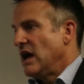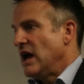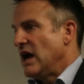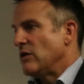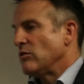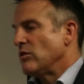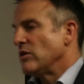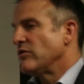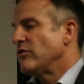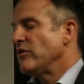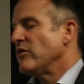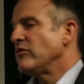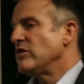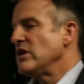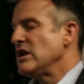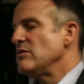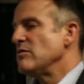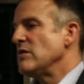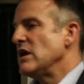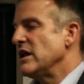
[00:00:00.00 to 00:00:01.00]
And with
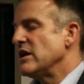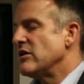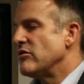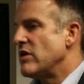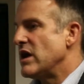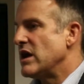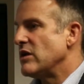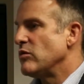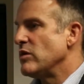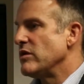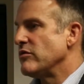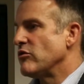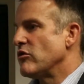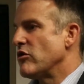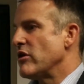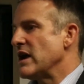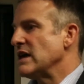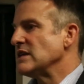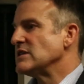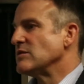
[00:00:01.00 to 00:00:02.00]
15 million rand, we've
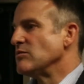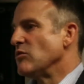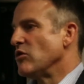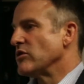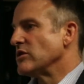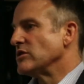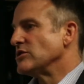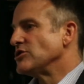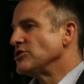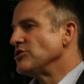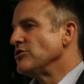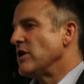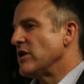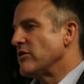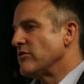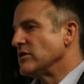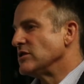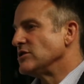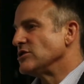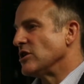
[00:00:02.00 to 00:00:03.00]
created more than
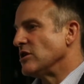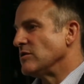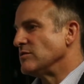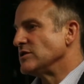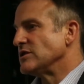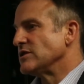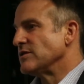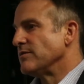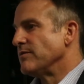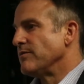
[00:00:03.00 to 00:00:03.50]
200 jobs.